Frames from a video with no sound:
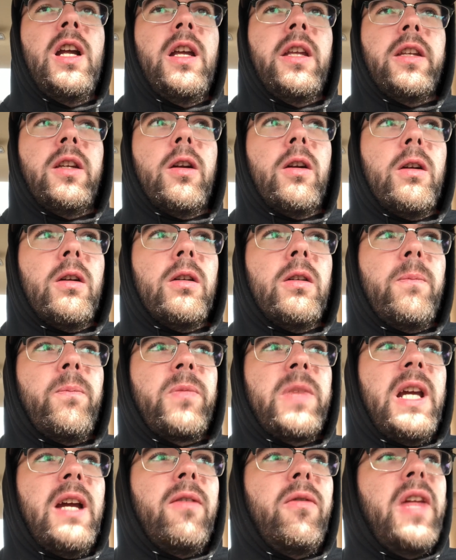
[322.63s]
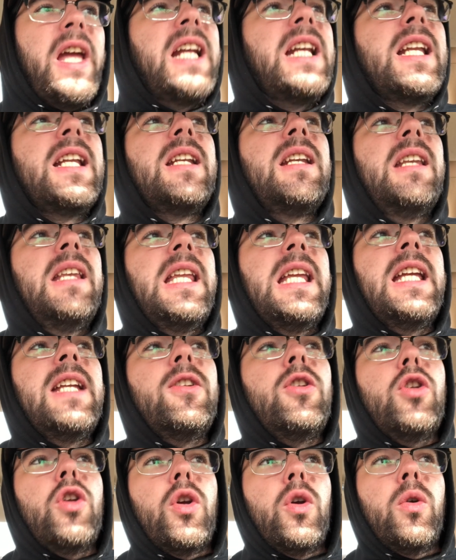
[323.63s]
If they didn't need
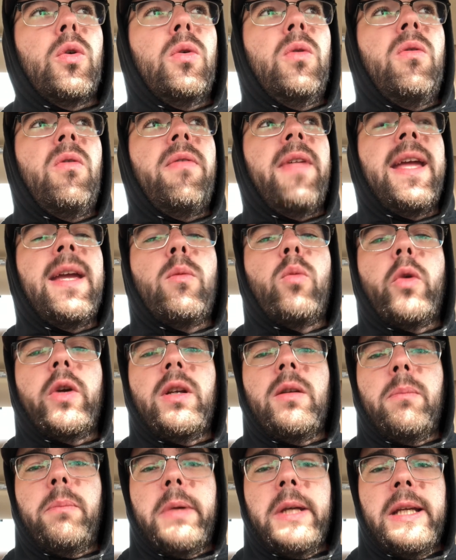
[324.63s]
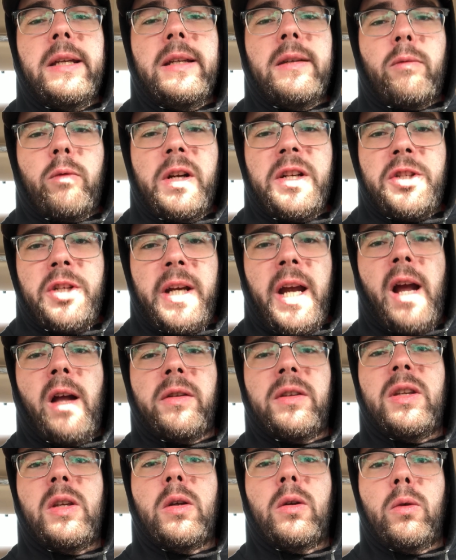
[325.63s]
you, they wouldn't be reaching out
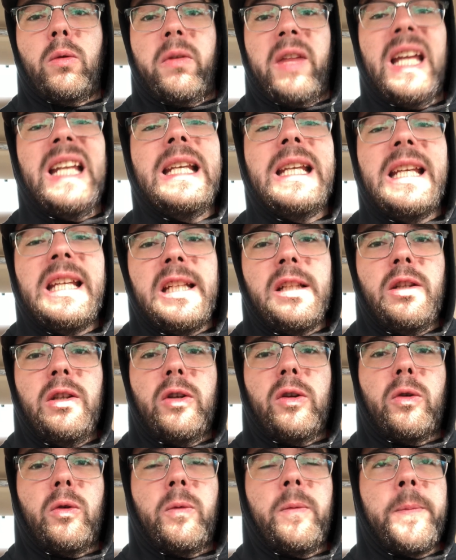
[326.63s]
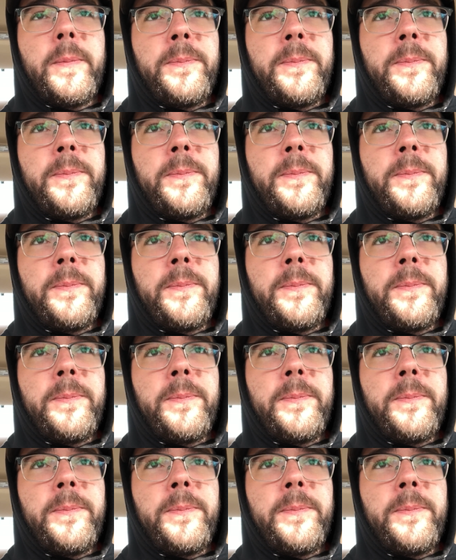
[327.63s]
to you. They need you,